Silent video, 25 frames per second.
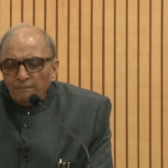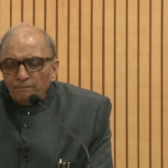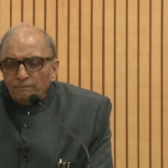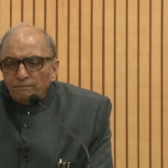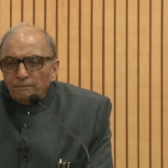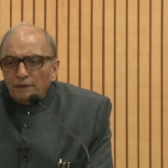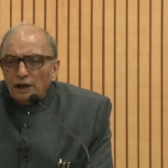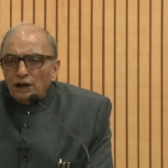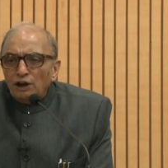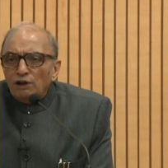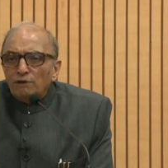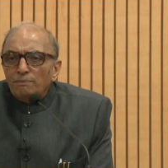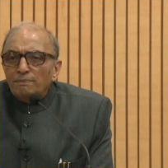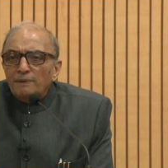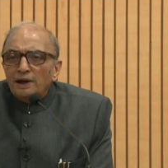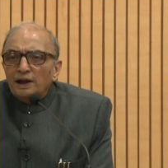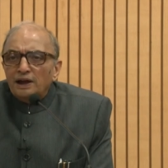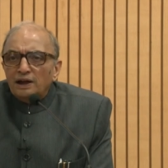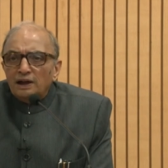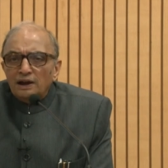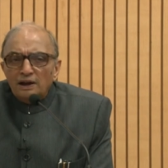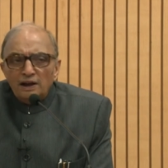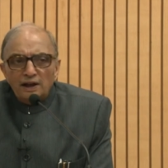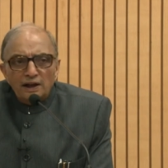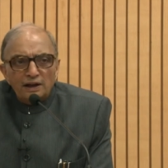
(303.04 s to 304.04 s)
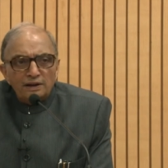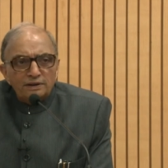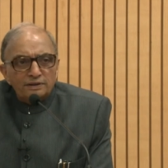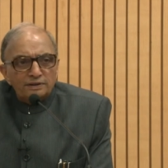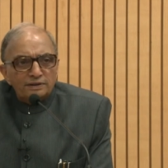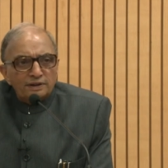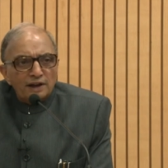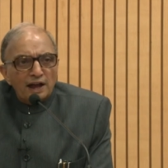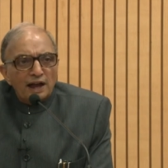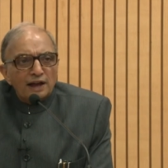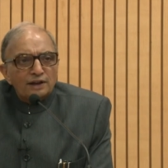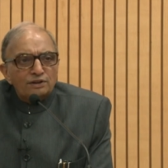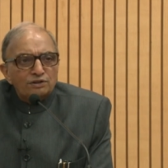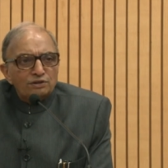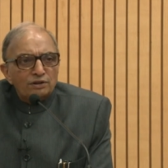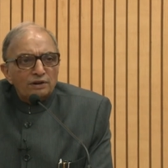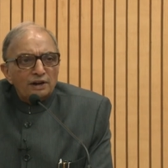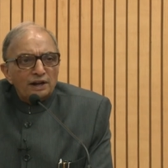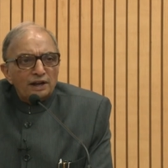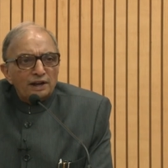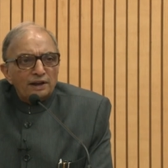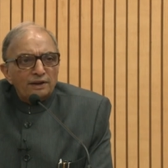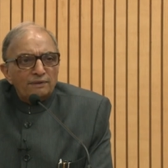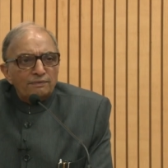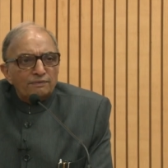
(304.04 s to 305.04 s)
Many of my colleagues
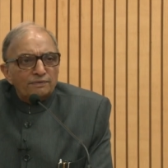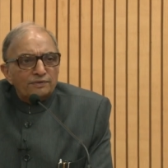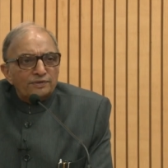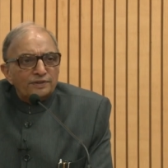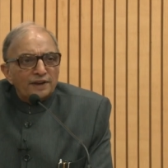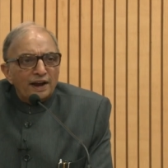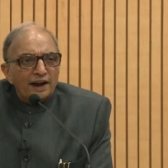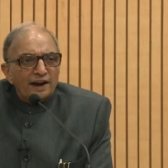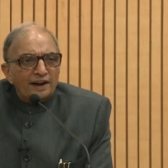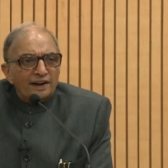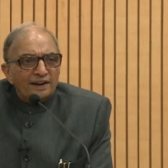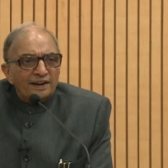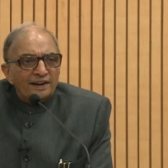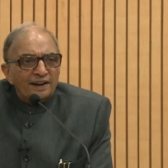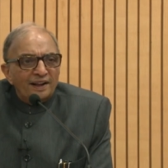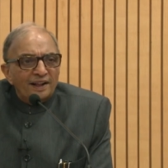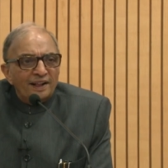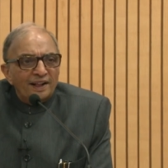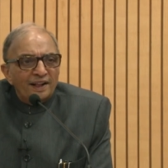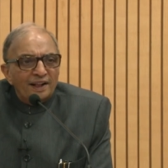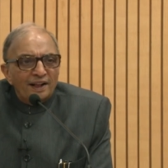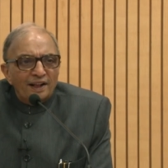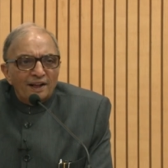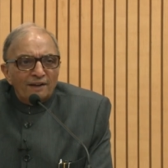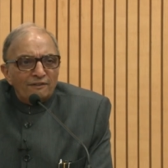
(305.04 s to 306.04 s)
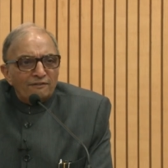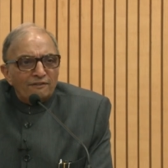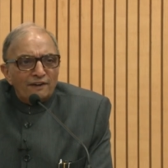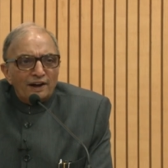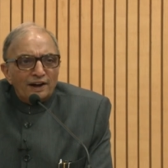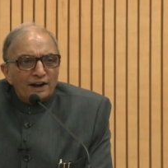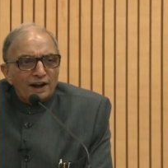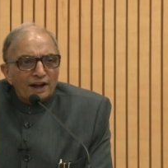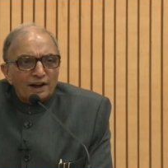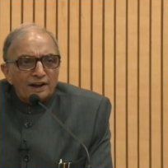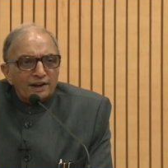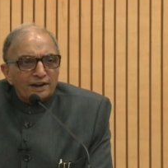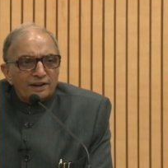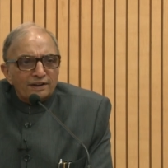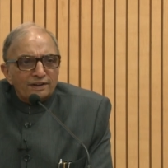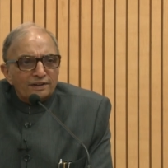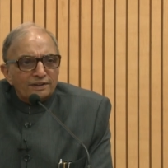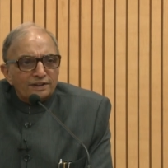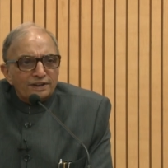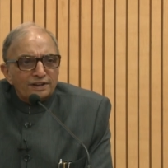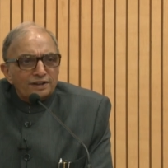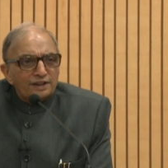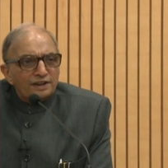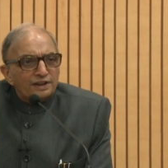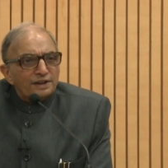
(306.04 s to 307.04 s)
actually said, Phatak,
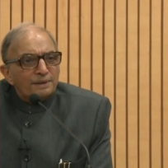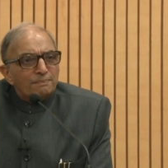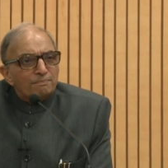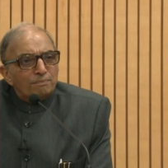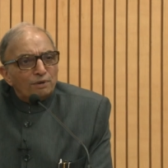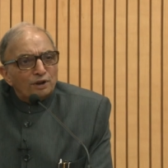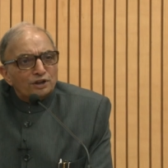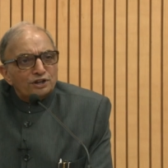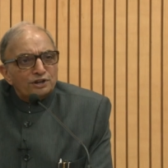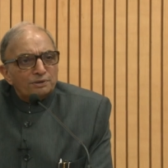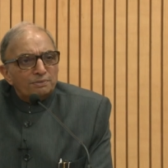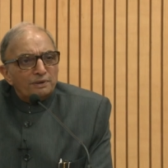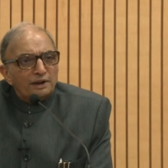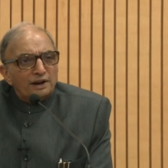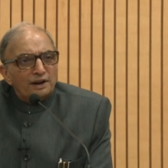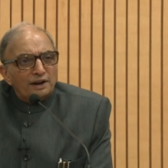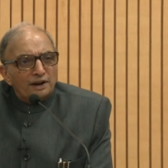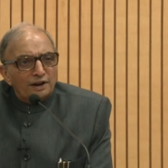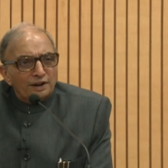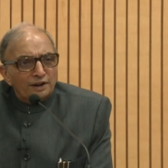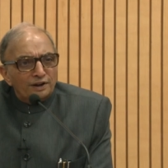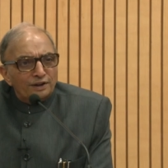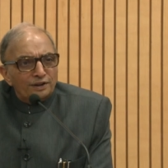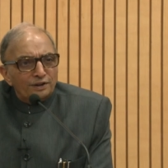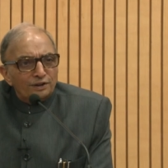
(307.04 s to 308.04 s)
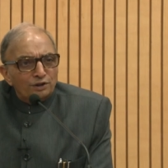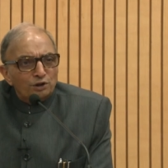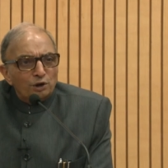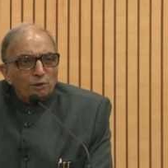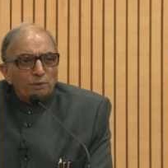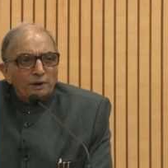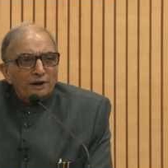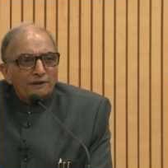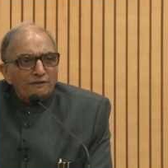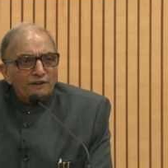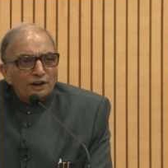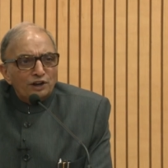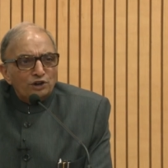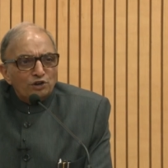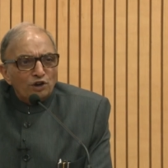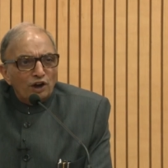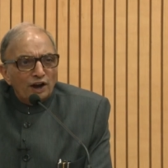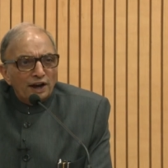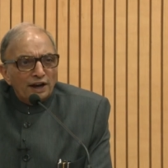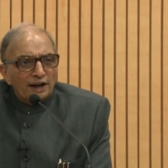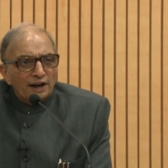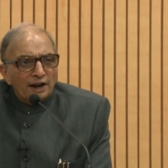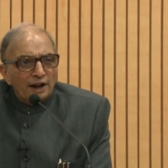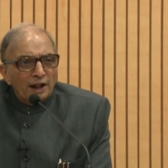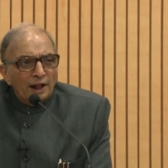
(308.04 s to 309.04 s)
this is impossible, nobody will
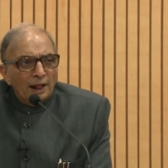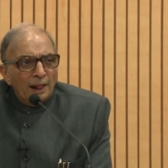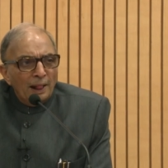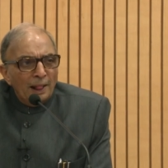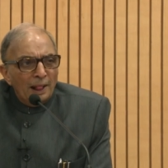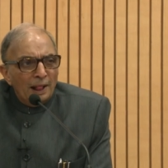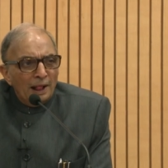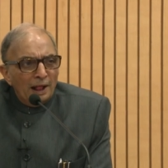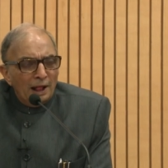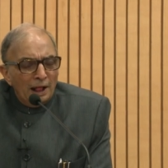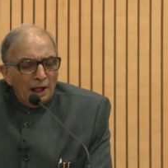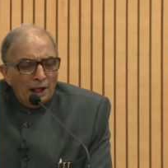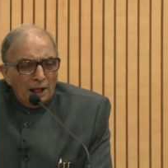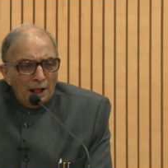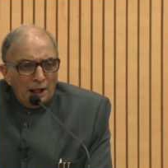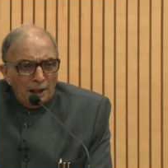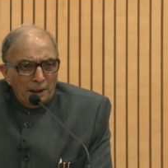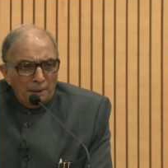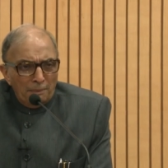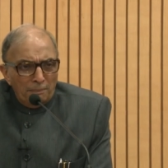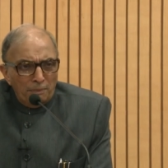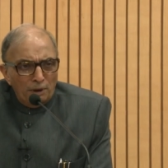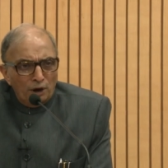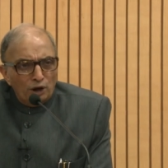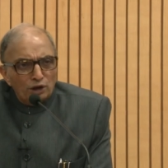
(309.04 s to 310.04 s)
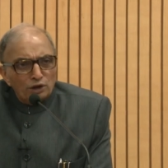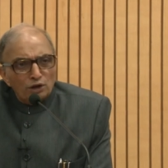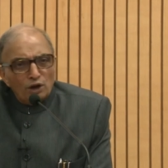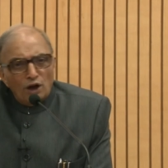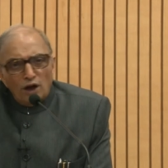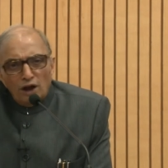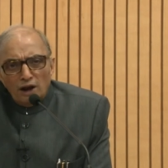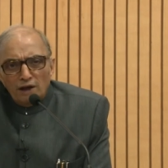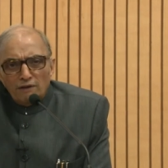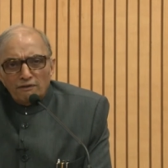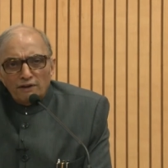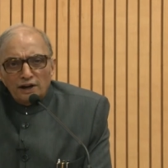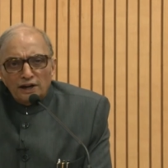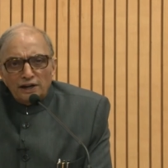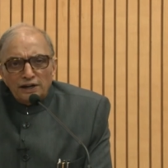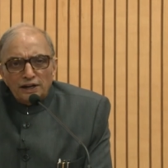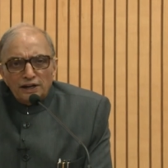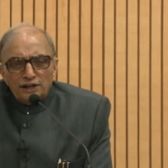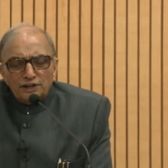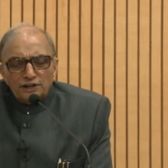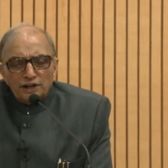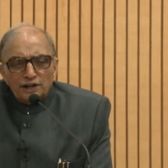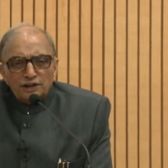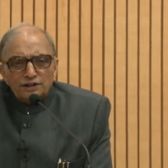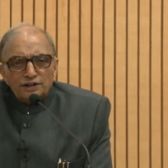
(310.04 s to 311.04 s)
join, because all our
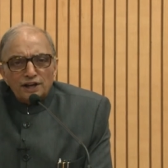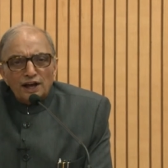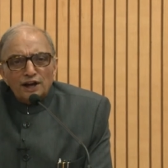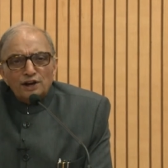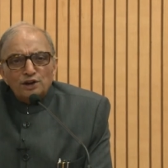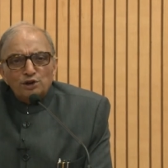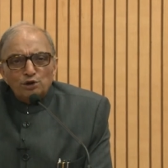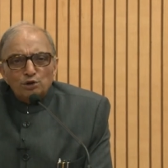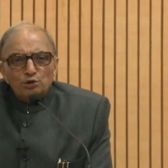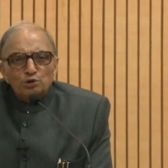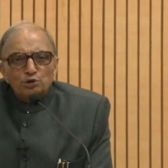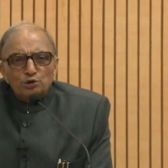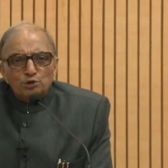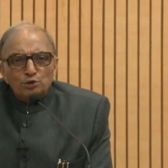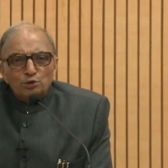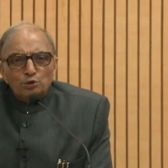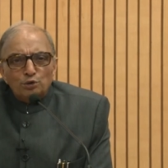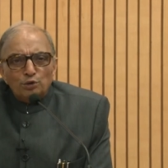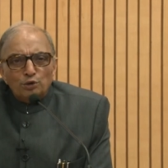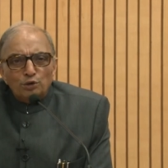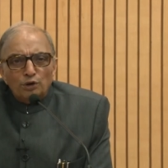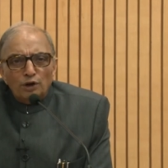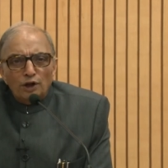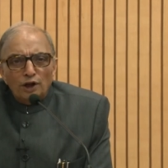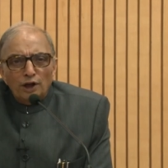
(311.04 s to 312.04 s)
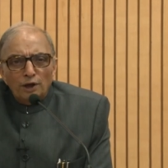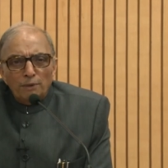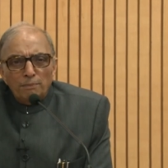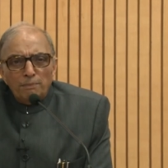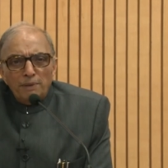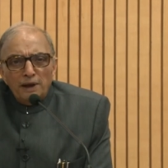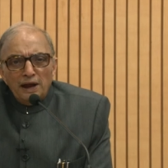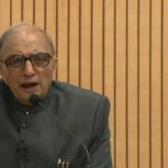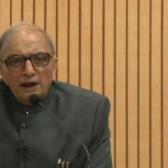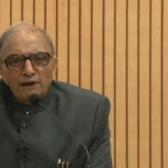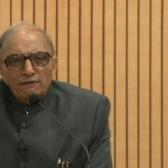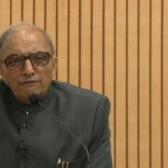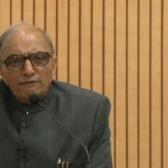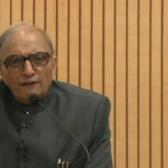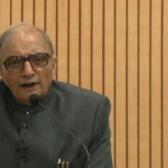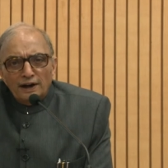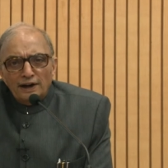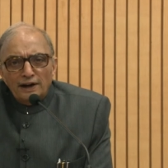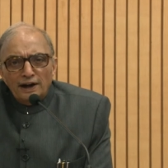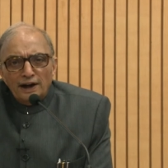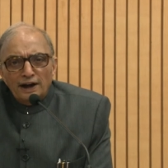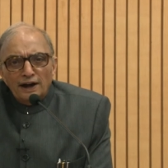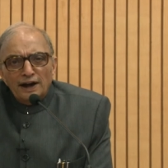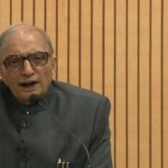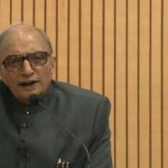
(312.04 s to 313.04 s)
teachers are used to being
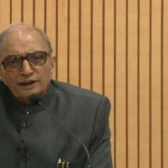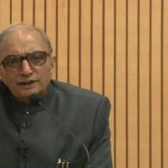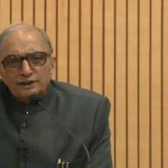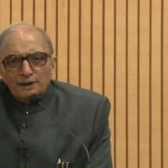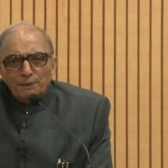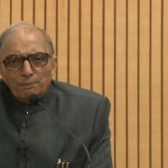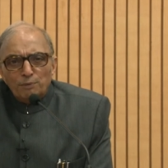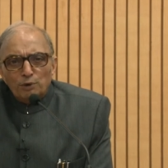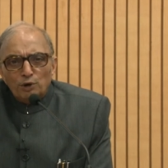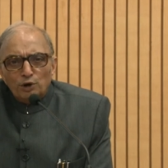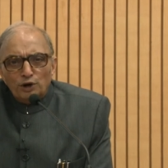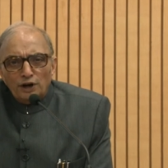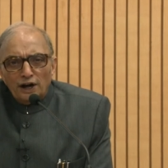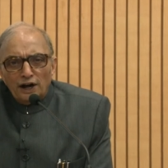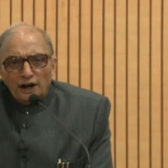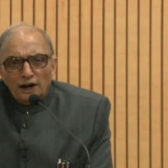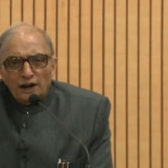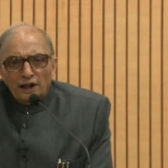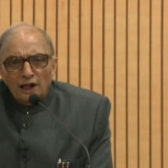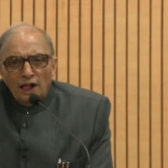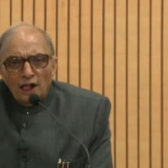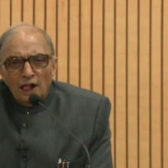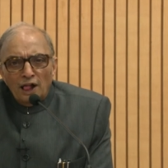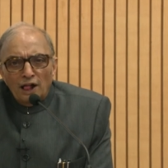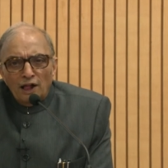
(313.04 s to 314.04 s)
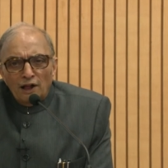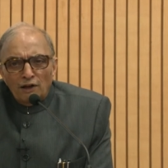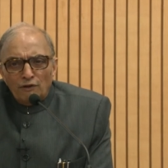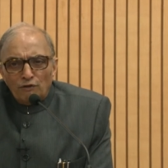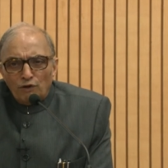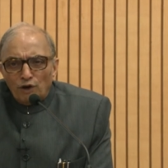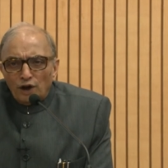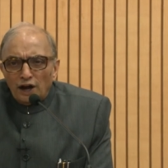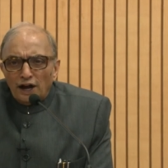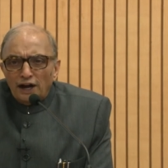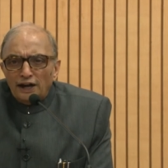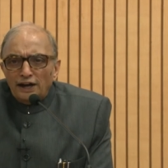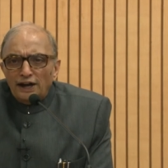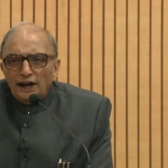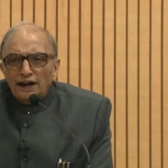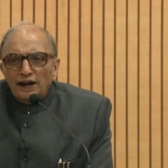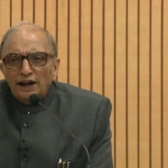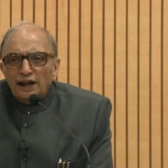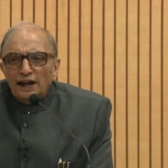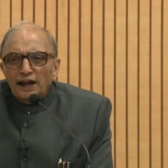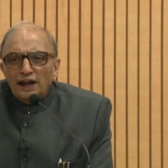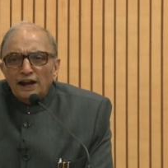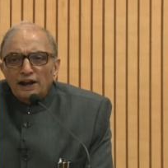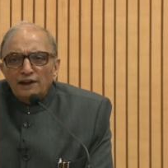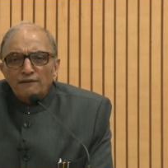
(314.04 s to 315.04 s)
funded and supported for
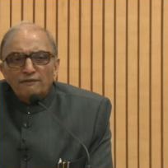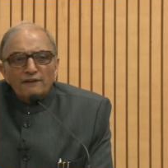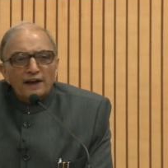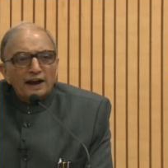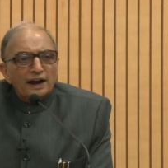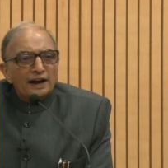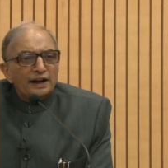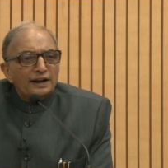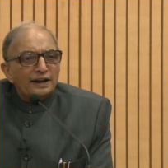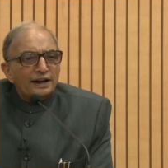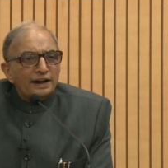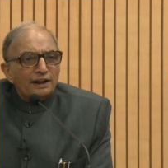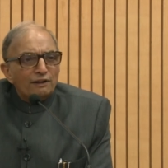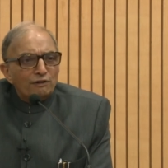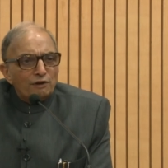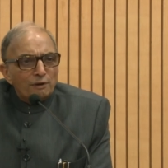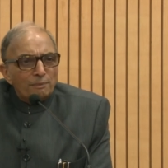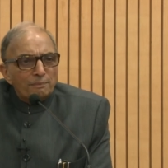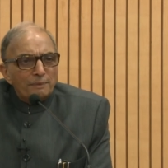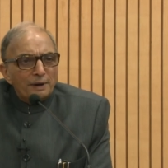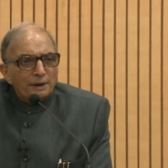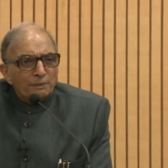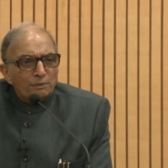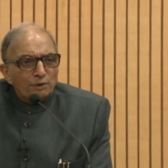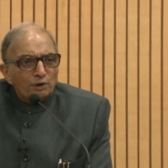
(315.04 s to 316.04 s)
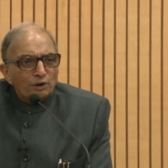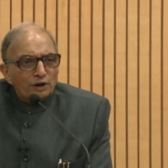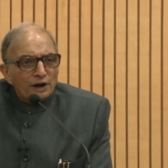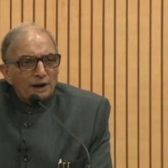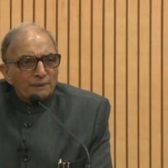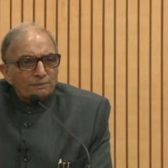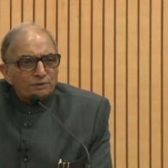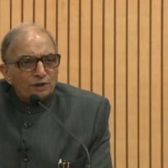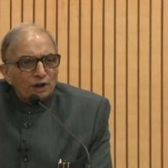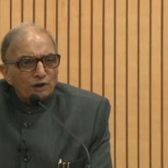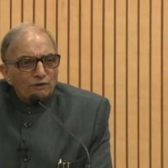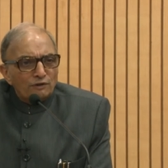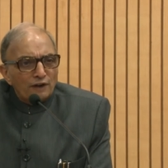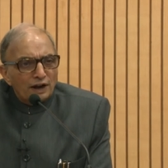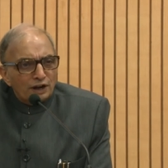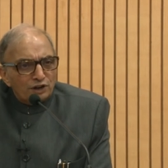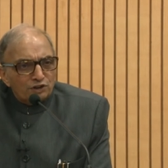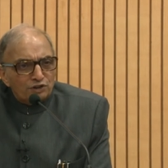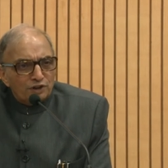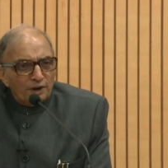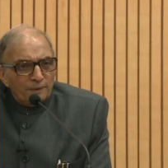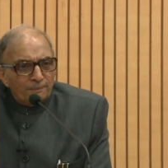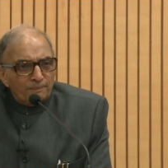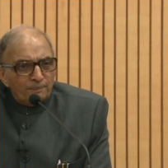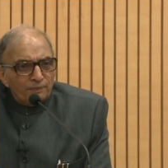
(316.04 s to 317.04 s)
attending any faculty development programs or
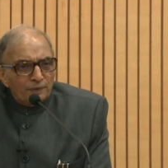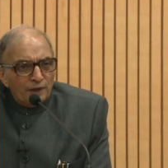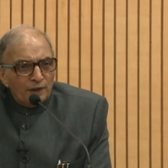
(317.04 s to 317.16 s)
workshop.